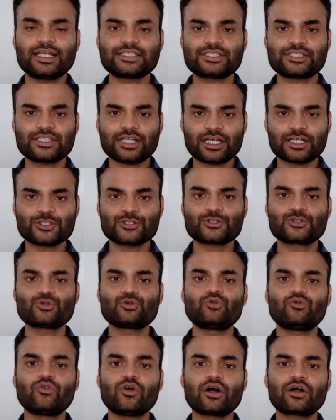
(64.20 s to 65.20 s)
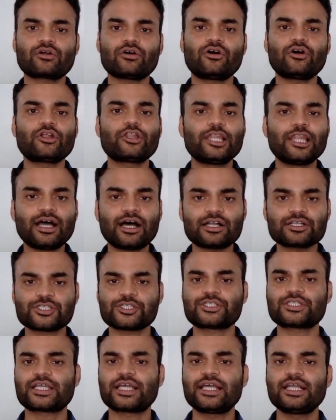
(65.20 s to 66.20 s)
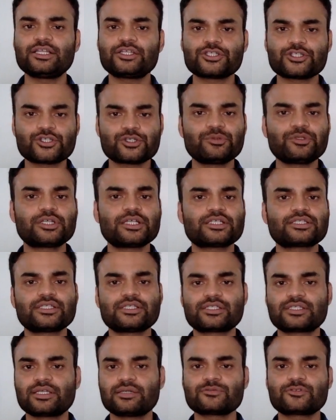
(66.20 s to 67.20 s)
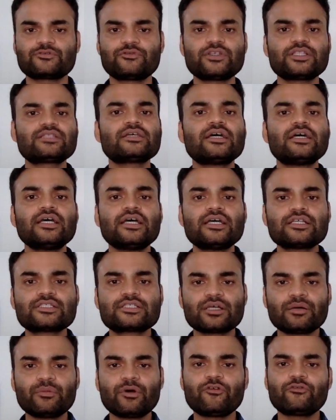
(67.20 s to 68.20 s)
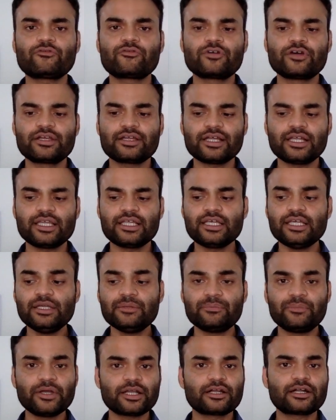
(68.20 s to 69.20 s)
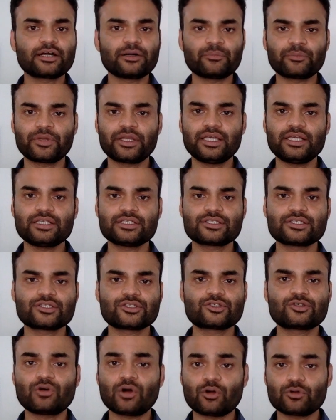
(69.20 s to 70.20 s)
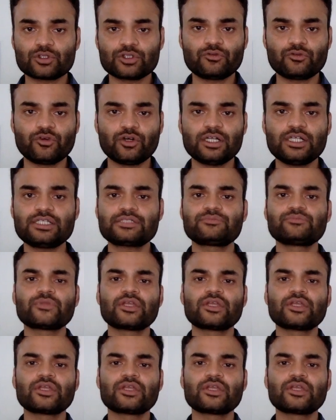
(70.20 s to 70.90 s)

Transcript: a chance to work on large scale distributed systems with some of really big companies throughout the world.